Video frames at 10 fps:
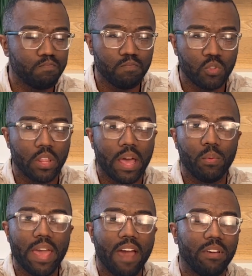so that
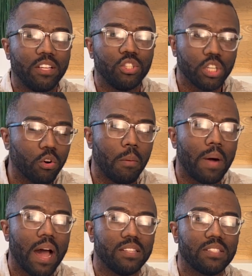we have a general
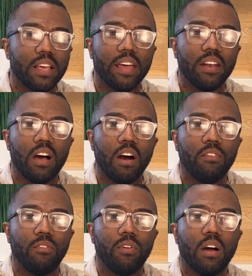mindset
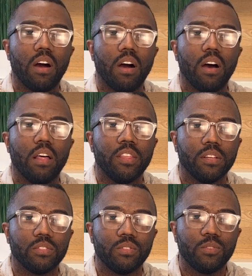of
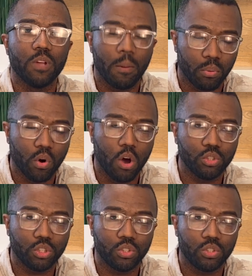the
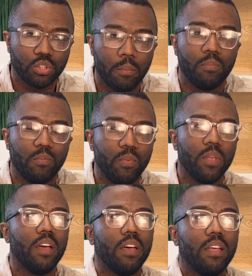approach, the
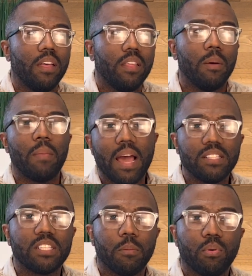
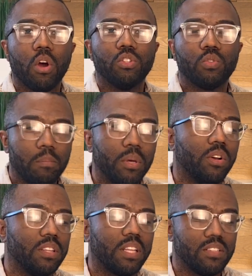mindset approach when
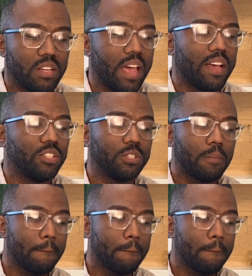building things in Ash?